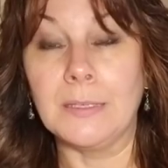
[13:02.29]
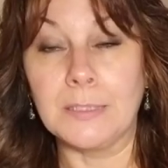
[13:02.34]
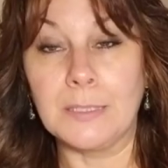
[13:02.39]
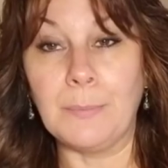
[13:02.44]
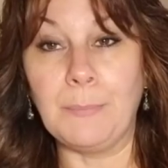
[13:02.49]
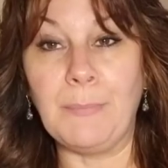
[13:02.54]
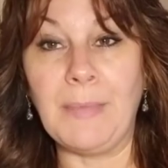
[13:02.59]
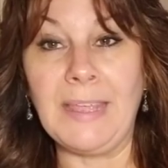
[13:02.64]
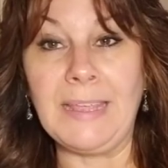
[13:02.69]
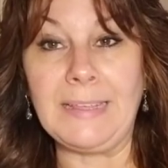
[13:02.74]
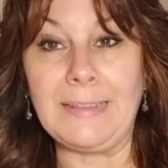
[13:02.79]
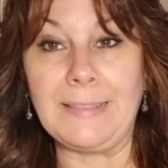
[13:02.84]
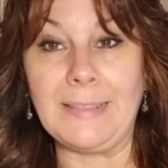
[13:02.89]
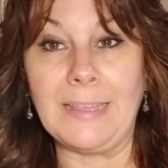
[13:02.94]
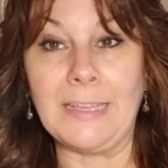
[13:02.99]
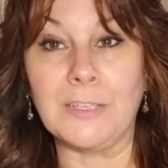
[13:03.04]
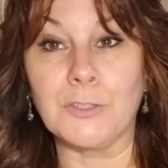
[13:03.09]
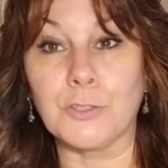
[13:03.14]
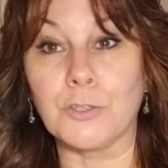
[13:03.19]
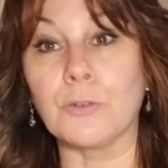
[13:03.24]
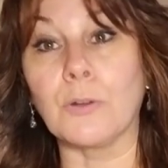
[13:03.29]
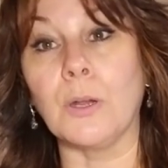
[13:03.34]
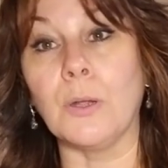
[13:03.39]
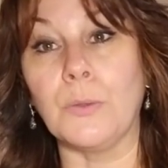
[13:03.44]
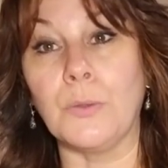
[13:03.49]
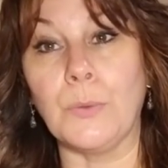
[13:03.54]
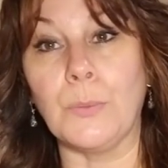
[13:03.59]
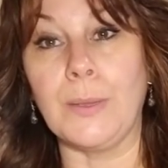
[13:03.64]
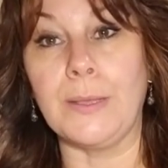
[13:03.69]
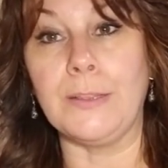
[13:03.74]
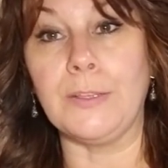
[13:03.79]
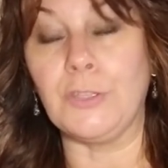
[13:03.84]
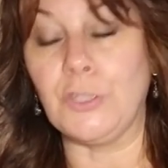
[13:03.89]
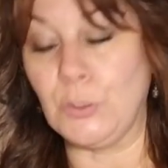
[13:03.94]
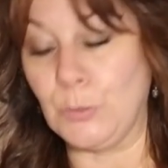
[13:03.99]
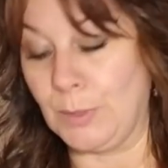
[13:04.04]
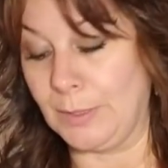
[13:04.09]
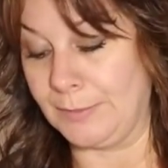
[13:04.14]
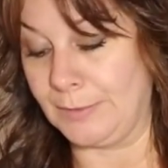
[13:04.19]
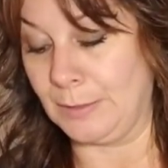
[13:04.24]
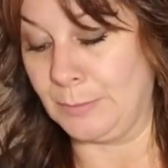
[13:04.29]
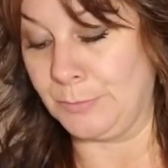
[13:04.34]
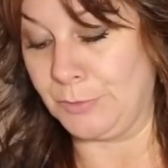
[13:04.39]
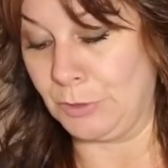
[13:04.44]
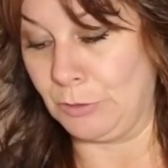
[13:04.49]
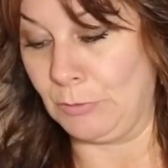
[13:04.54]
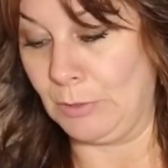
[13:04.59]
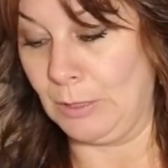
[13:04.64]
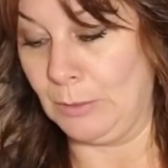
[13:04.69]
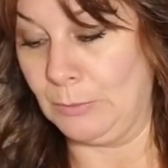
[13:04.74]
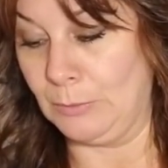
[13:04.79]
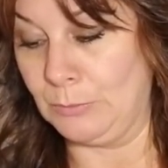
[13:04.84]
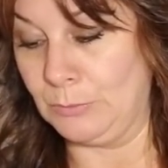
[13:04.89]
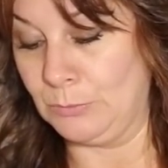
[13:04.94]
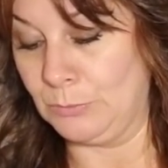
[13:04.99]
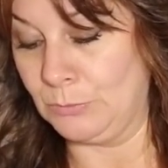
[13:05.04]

to make things grow the way that you want them to grow.